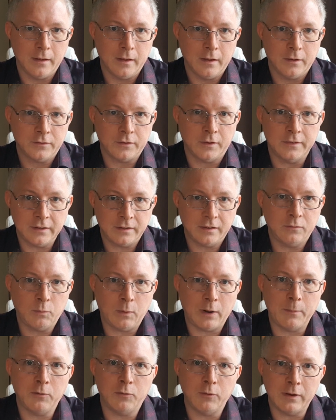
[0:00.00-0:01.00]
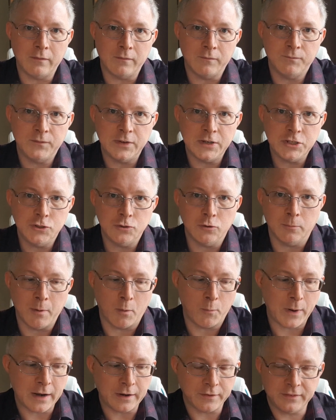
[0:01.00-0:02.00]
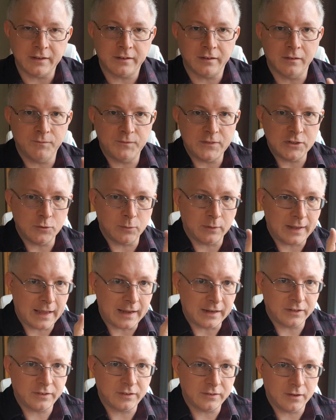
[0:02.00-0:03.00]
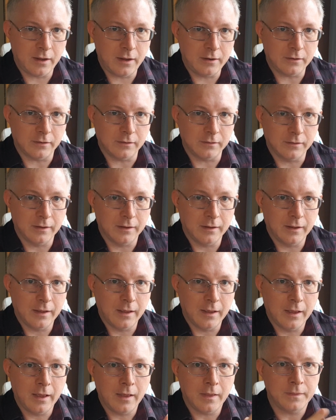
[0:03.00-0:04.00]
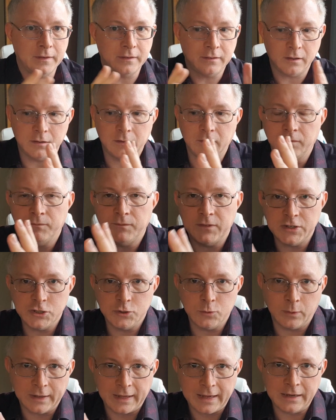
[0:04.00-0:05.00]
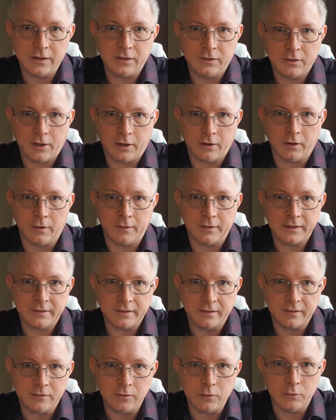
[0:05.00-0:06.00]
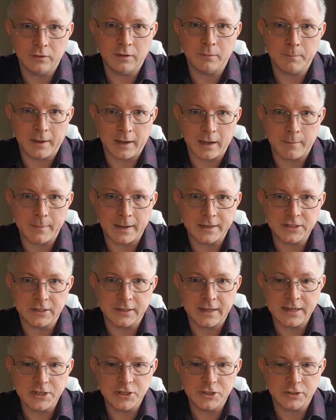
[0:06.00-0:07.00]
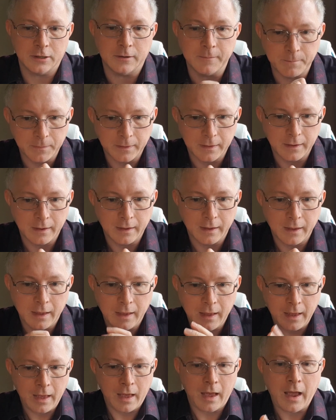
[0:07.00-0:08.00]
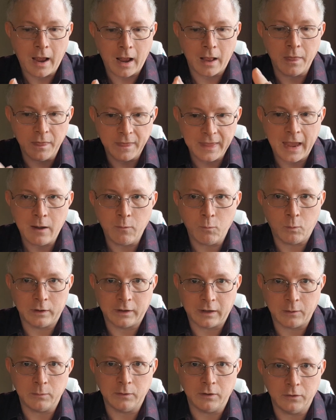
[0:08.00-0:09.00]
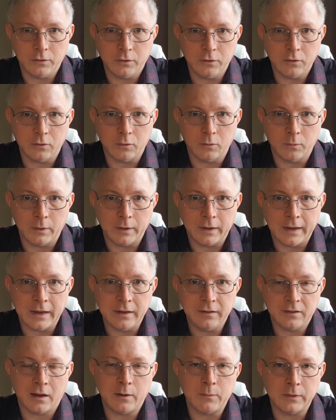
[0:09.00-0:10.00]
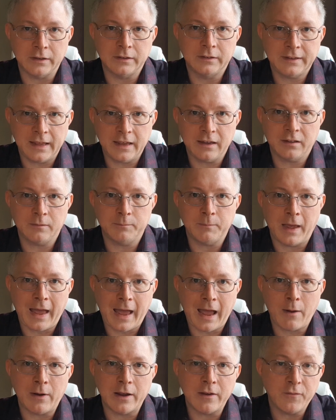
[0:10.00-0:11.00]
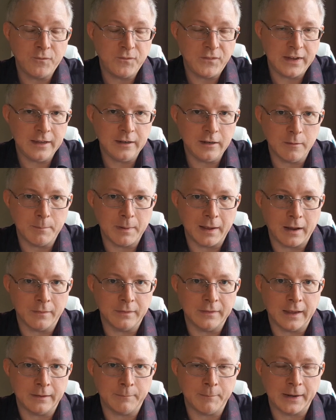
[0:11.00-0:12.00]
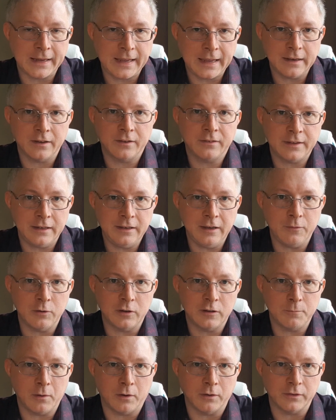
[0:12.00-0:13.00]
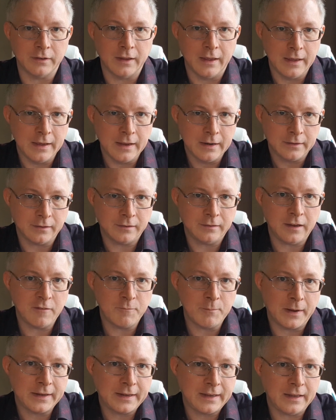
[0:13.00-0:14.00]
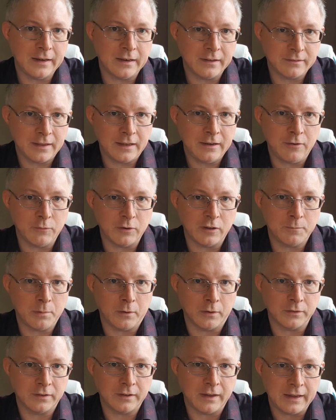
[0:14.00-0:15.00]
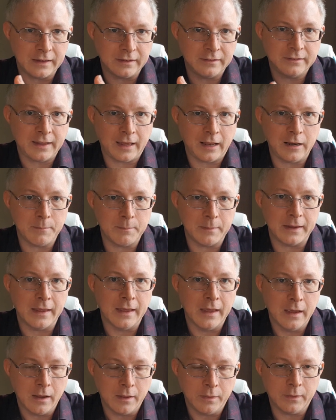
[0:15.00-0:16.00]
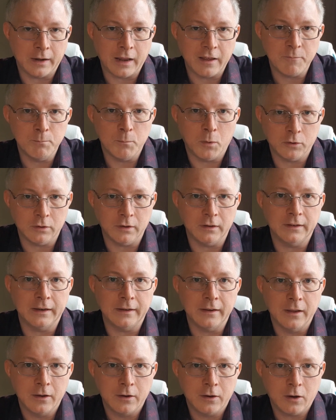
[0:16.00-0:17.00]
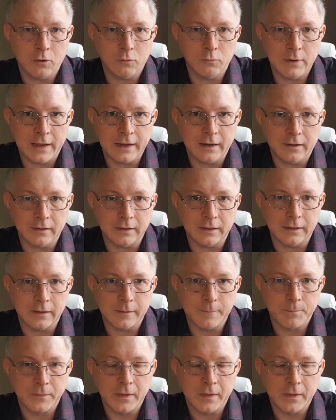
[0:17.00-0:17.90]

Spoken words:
So this is where I'm doing visual, but whereas this is visual external, this is visual internal, this is using my imagination. And then what I will do is I will test how I feel about that, my kinesthetic response, to see if my kinesthetic response is telling me that I've modeled it correctly.